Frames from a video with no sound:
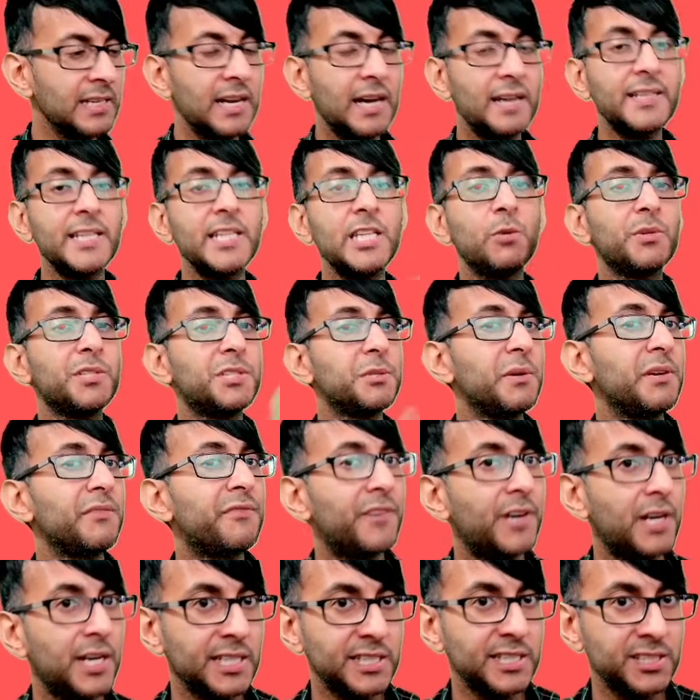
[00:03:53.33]
And then you would do it
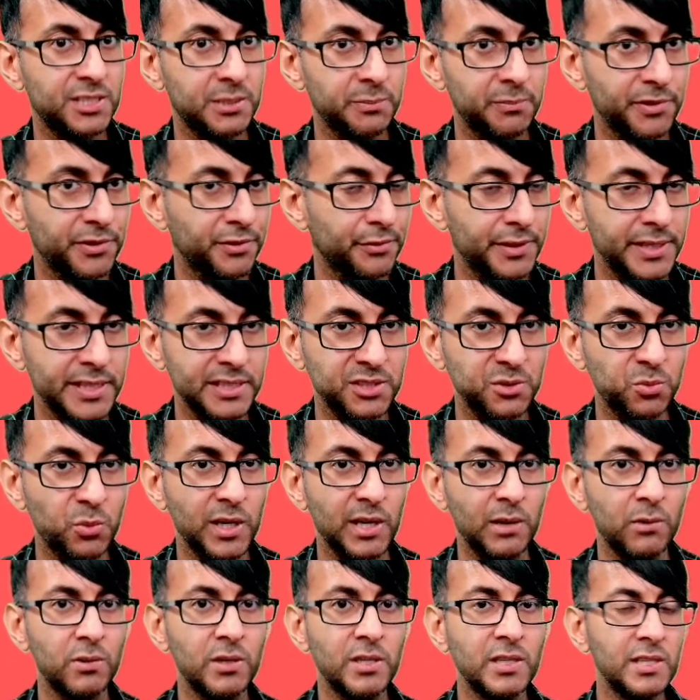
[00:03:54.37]
for item three as
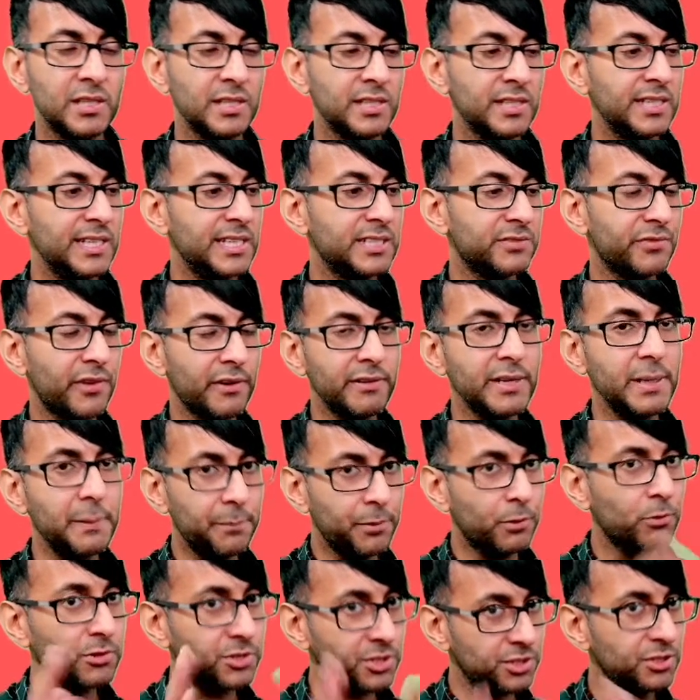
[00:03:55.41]
well. It's very
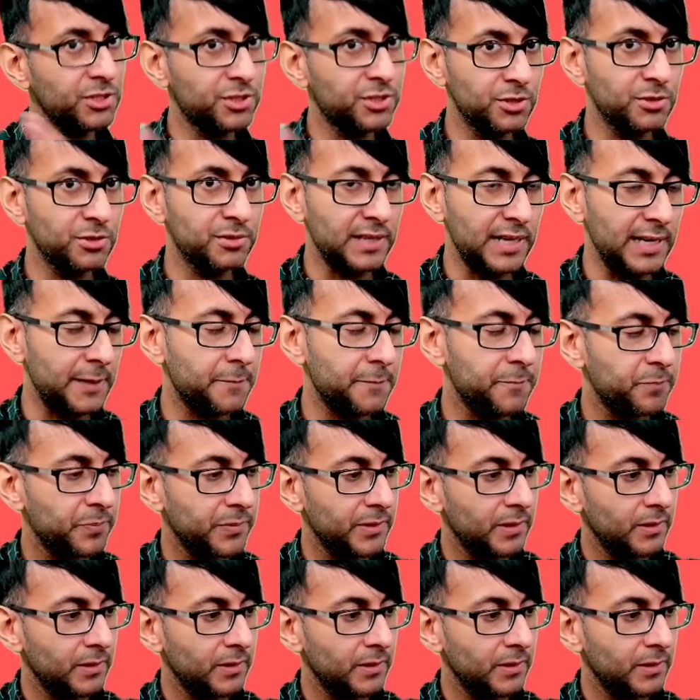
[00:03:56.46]
important you do that.